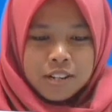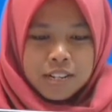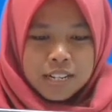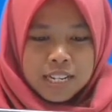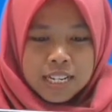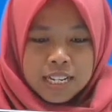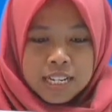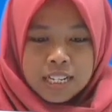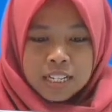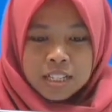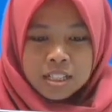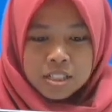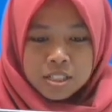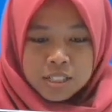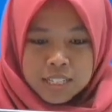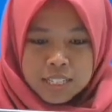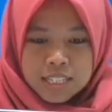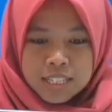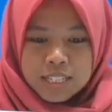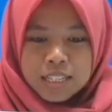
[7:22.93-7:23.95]
here,
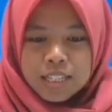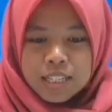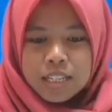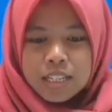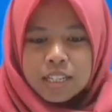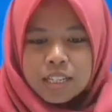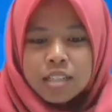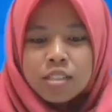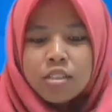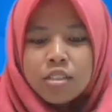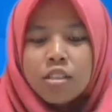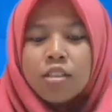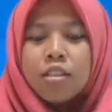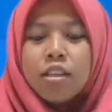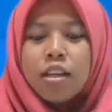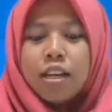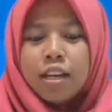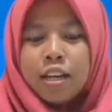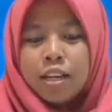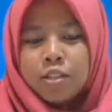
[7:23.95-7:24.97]
she
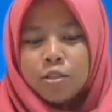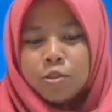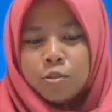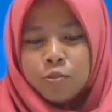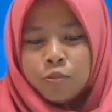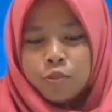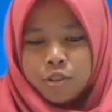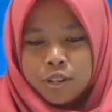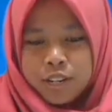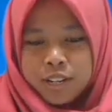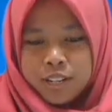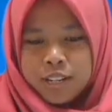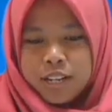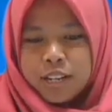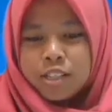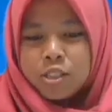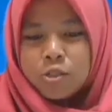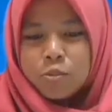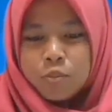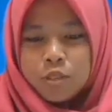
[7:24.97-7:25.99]
is an
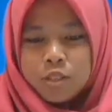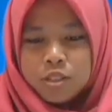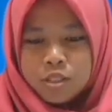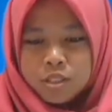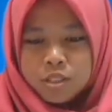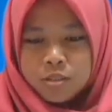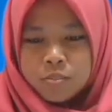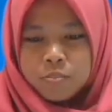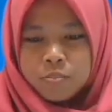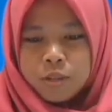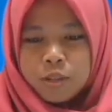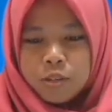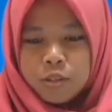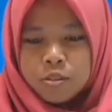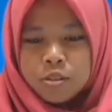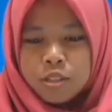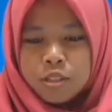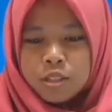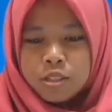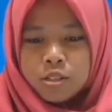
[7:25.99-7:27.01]
endophoric
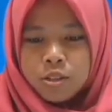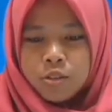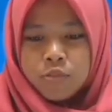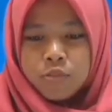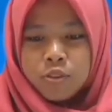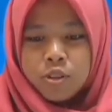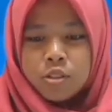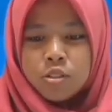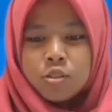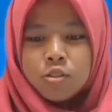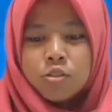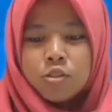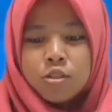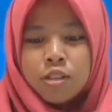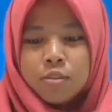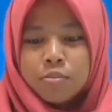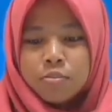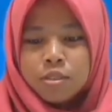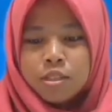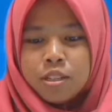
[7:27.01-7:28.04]
expression because it
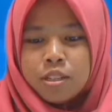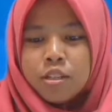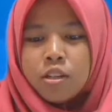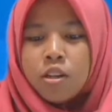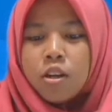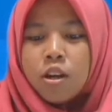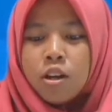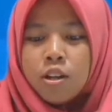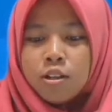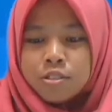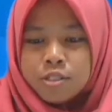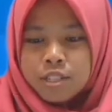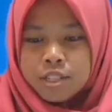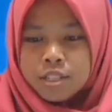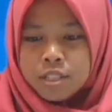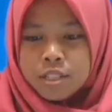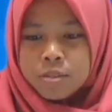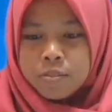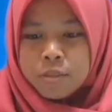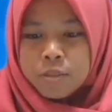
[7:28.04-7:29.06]
refers to something
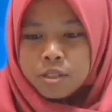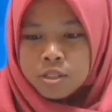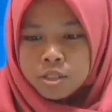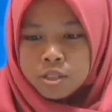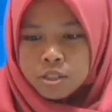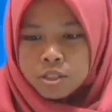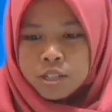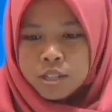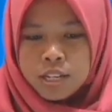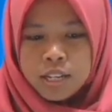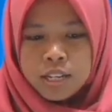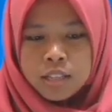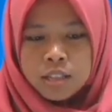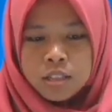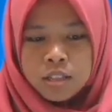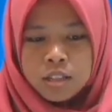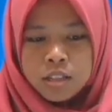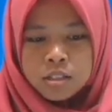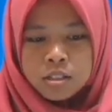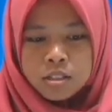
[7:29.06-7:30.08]
already
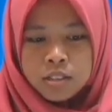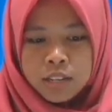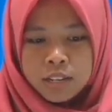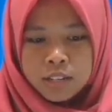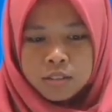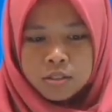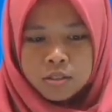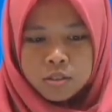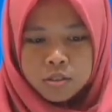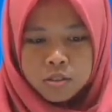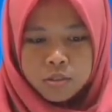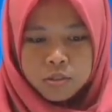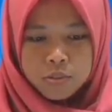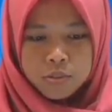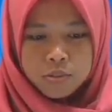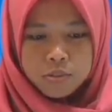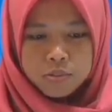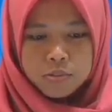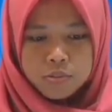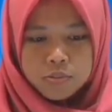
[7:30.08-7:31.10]
mentioned in the
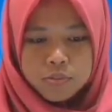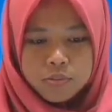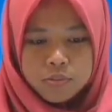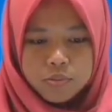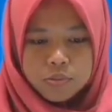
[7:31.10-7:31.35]
text.